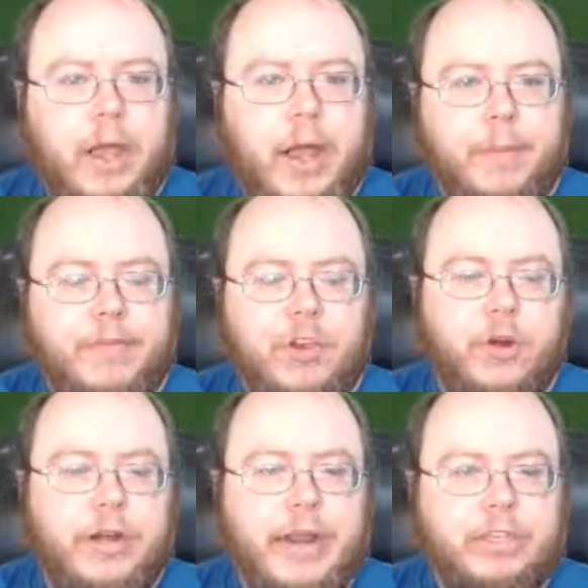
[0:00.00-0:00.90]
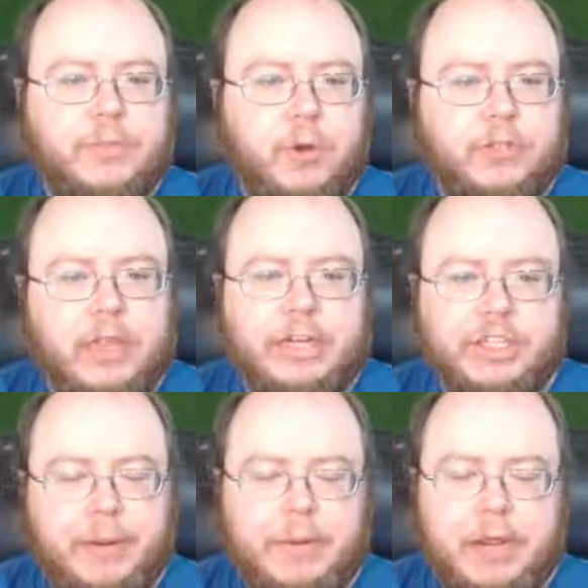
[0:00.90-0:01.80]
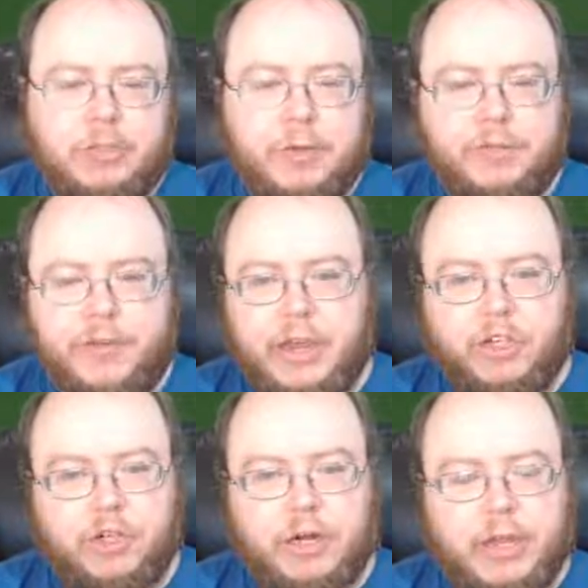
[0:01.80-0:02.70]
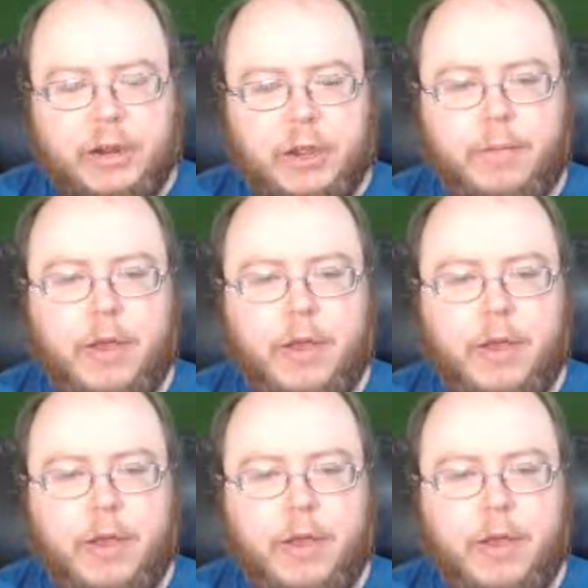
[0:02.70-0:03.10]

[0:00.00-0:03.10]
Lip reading: If you go to nexmo/API specification on GitHub,